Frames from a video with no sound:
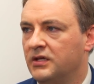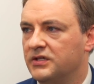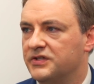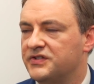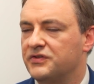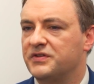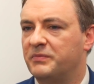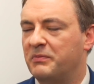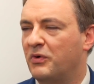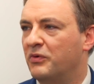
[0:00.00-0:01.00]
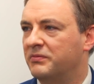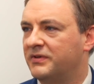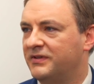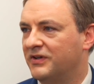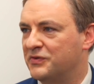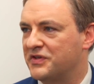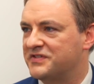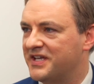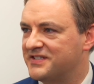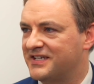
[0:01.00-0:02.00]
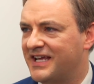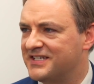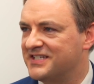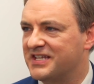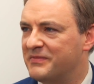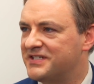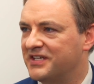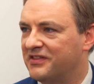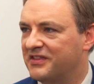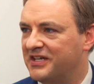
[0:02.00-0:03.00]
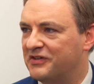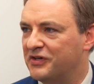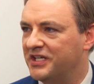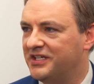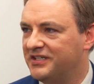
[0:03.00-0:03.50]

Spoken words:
And so some people also say it's an anti-Semitic theory.